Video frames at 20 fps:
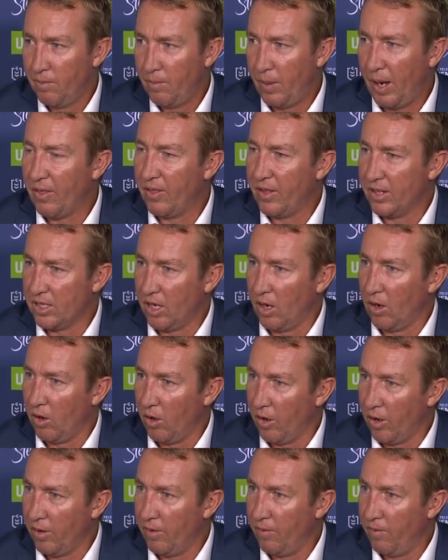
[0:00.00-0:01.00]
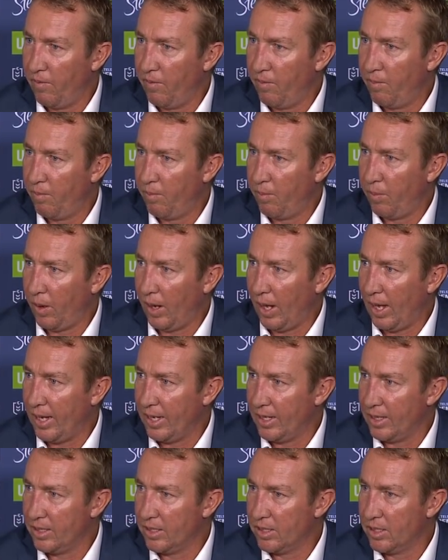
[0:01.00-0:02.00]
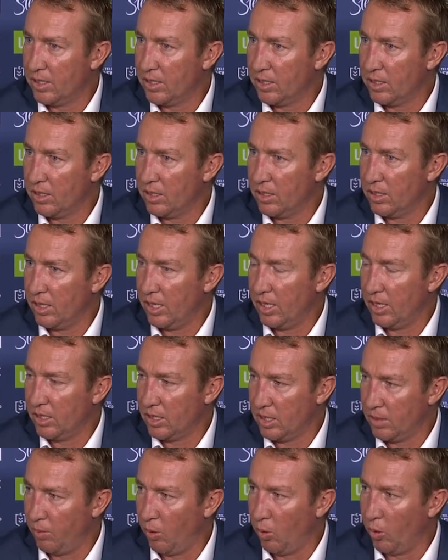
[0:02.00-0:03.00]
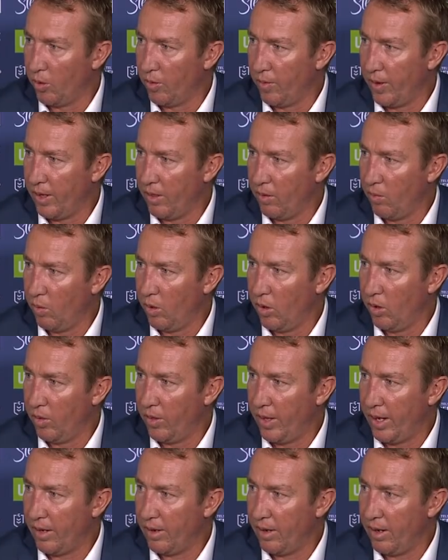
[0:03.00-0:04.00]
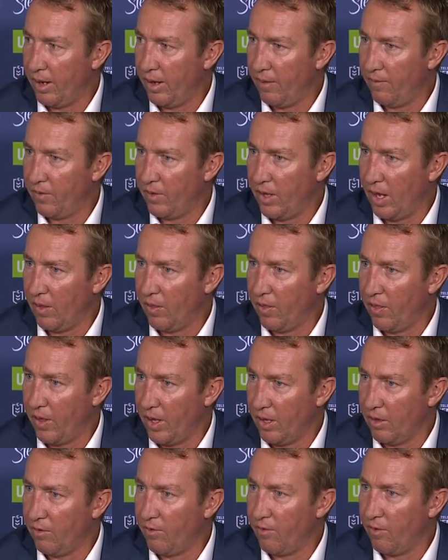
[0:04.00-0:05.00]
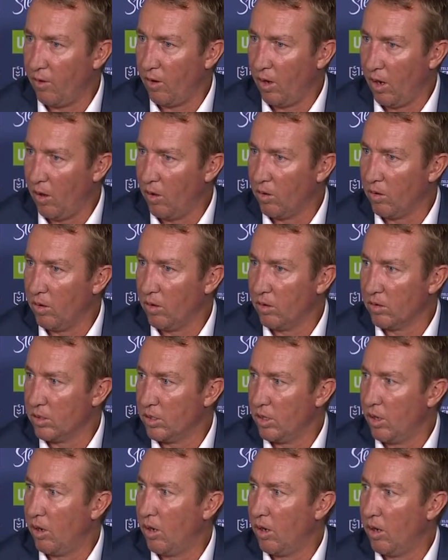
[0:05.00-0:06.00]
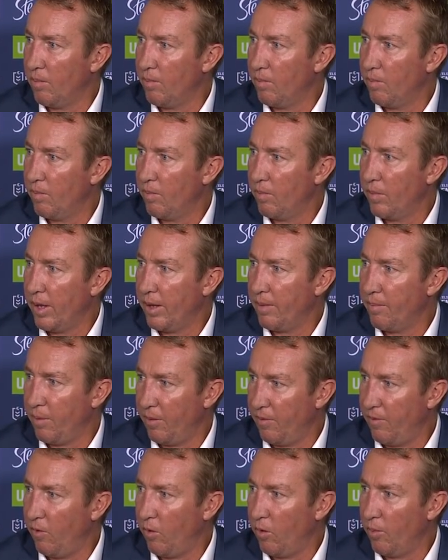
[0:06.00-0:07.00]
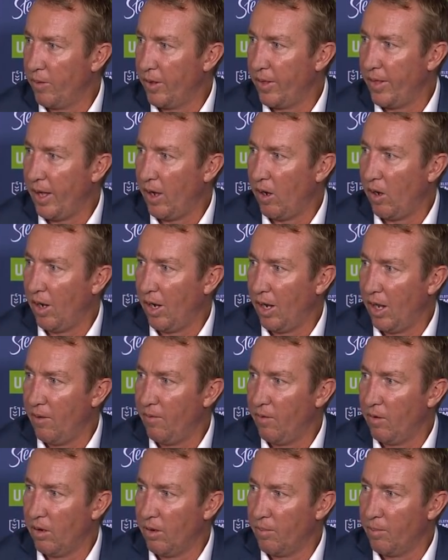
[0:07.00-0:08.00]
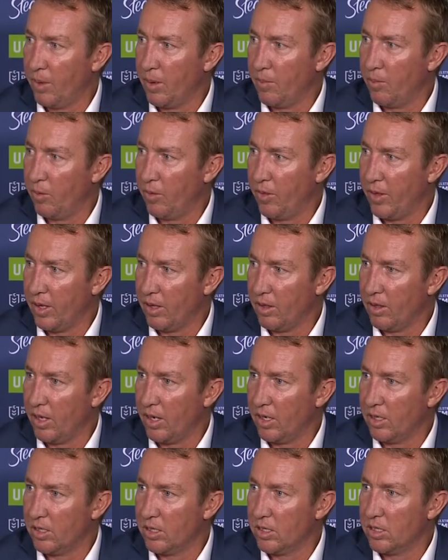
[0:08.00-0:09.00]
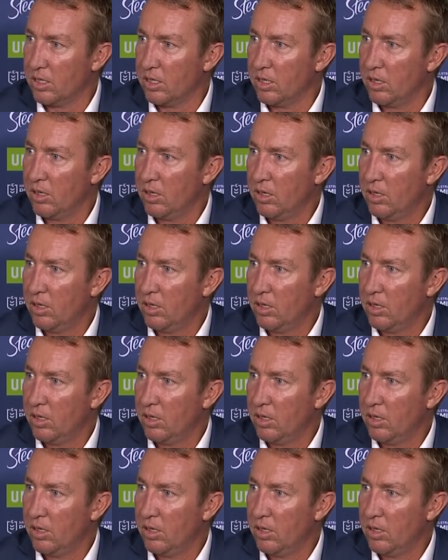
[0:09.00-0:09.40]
But there's a lot of players in sport around the world that have done things for a long, long time and performed at the high level, and people think that it's